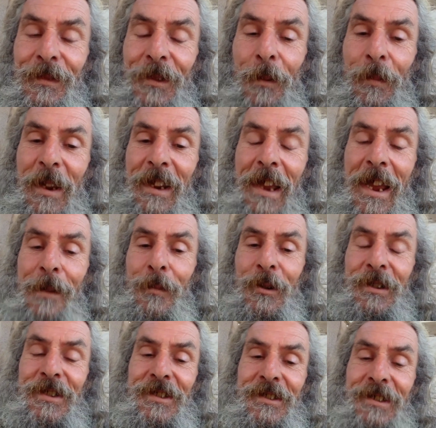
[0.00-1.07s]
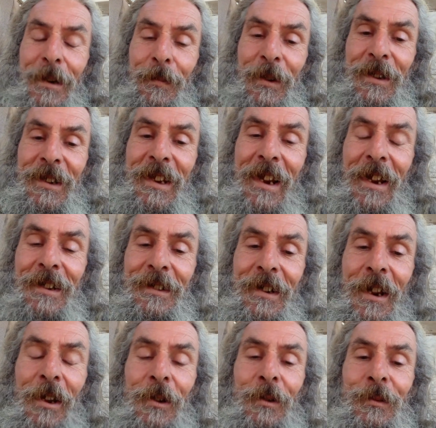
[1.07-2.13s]
the being able to step in the
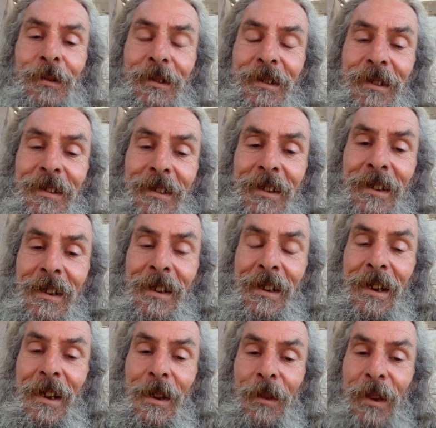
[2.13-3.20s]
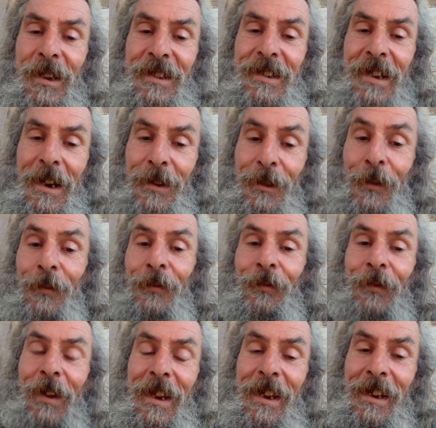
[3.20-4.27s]
unknown, the death of
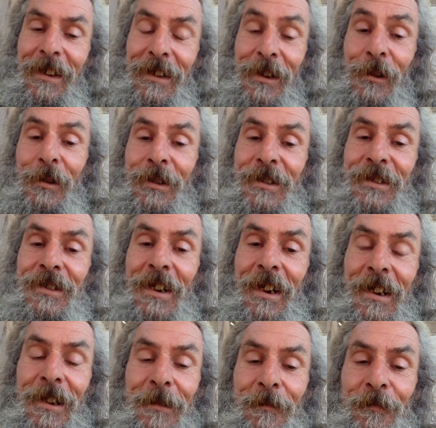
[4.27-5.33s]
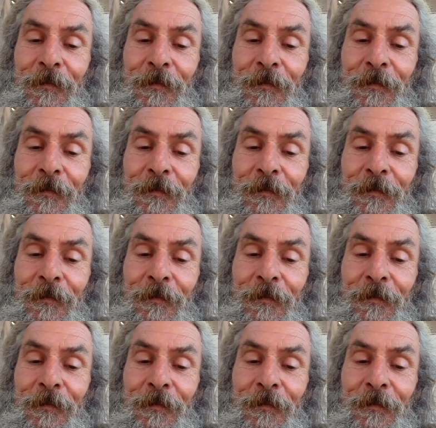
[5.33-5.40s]
fear, you could say.